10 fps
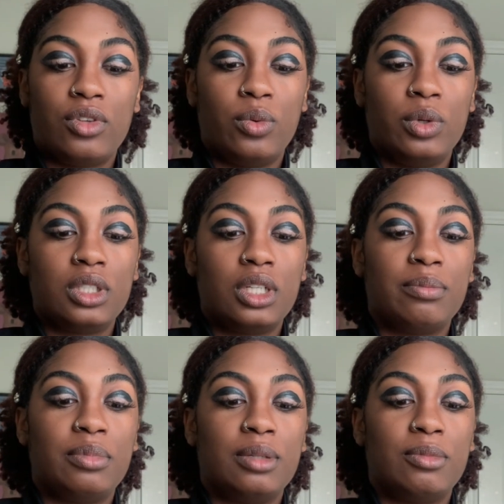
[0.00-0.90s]
So we're just going
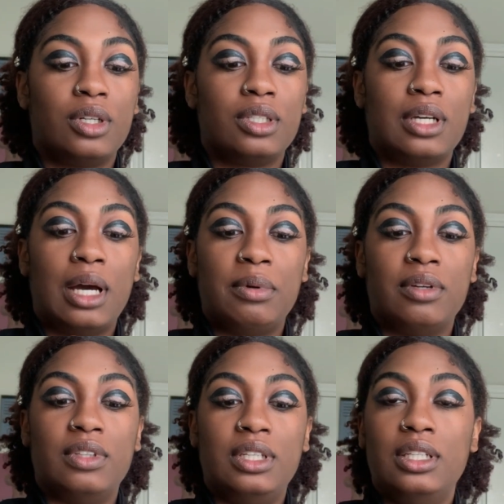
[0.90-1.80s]
to put them on top
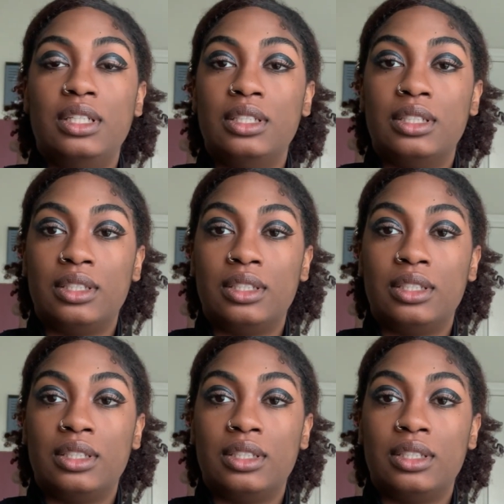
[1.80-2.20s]
of these.